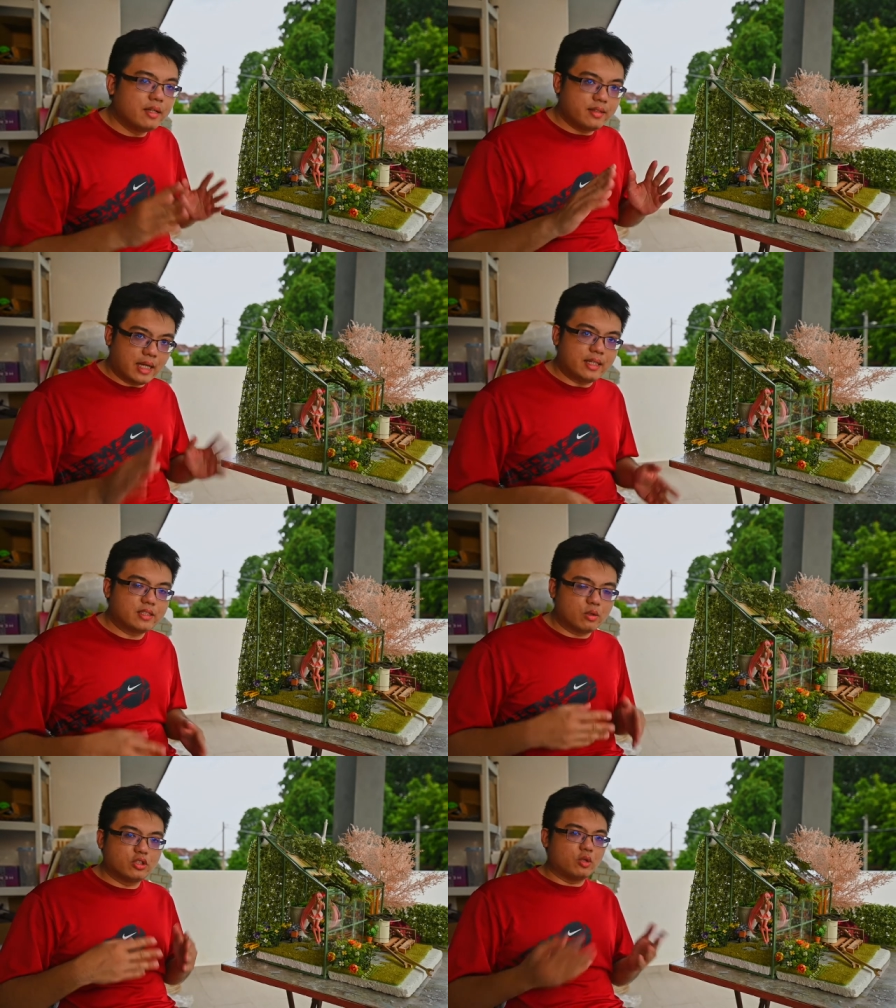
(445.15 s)
That is
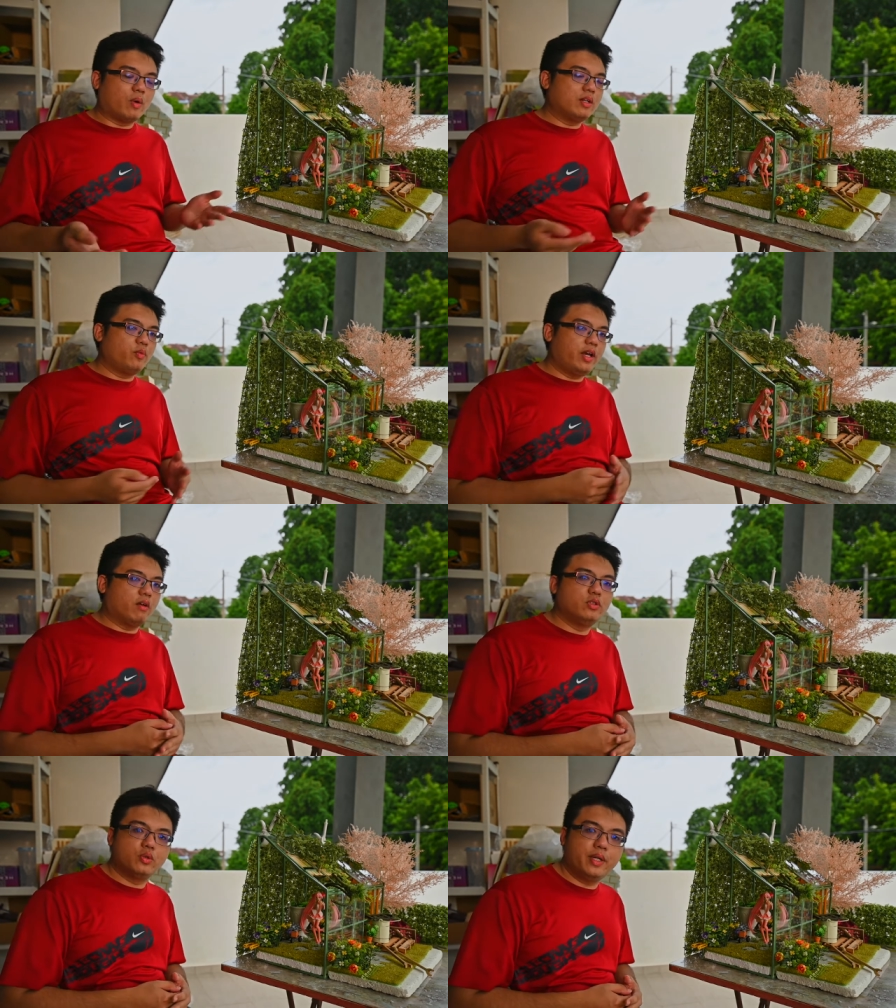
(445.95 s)
also one way
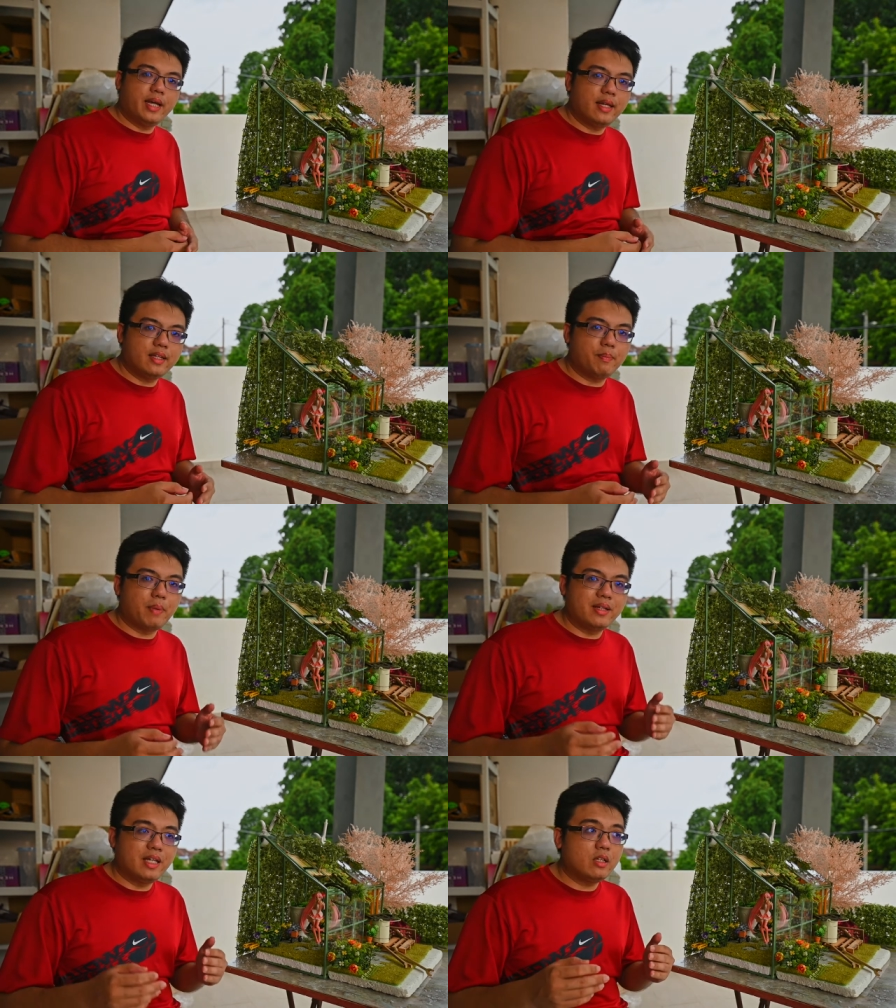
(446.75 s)
of doing it
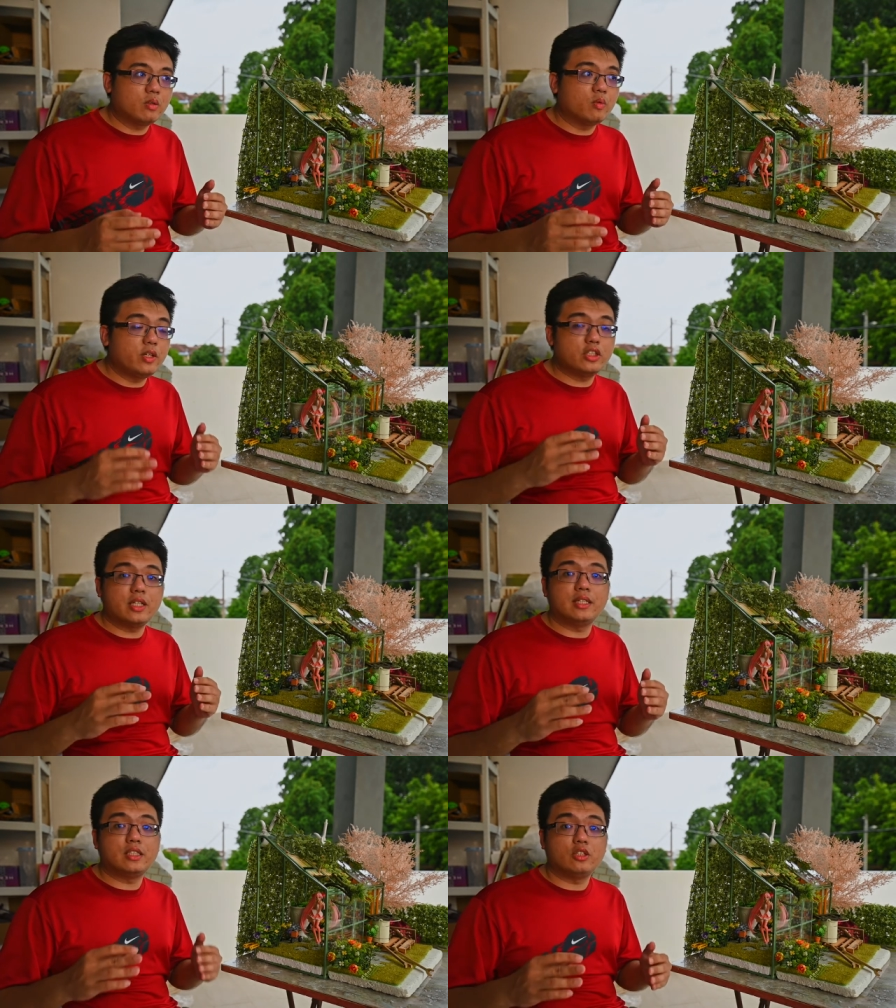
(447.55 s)
depending which
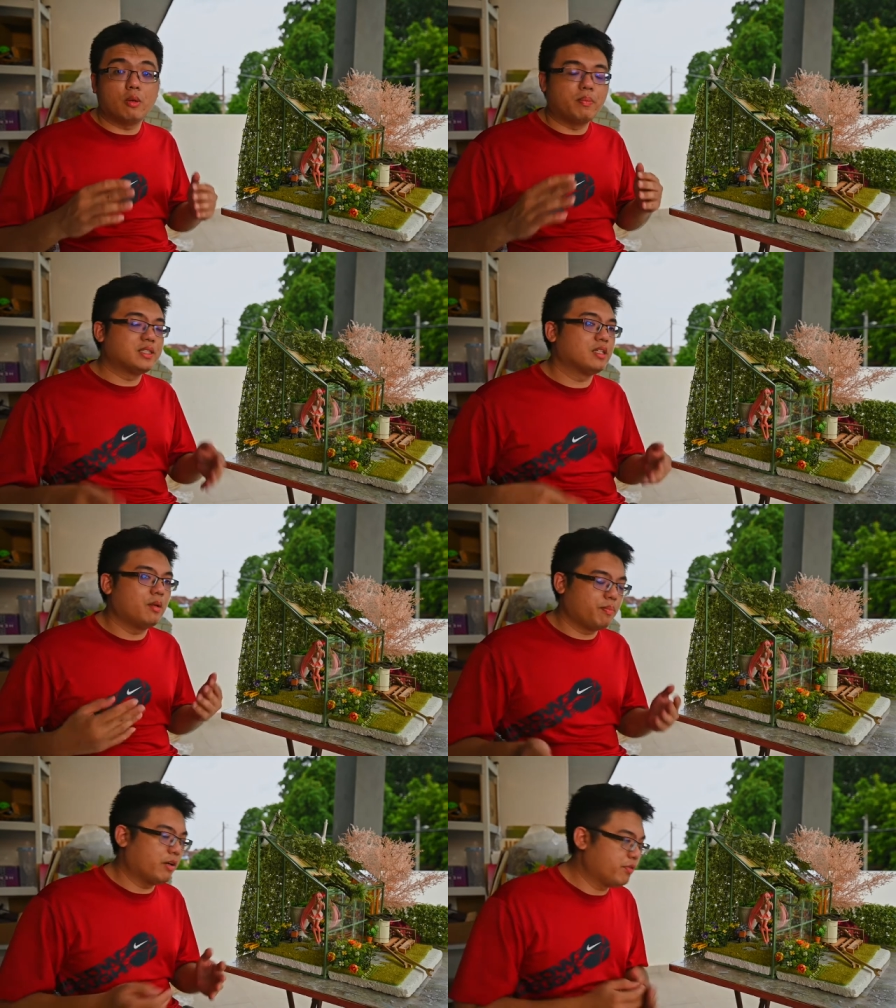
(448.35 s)
is your personal
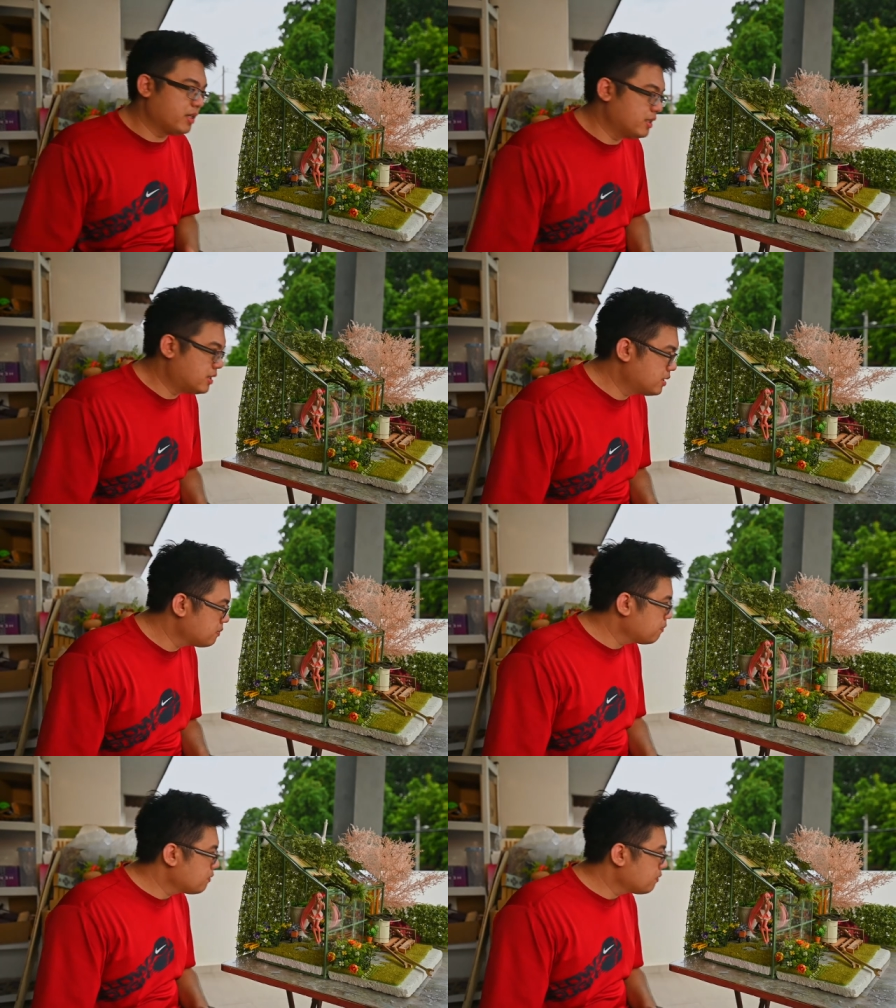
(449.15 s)
preference.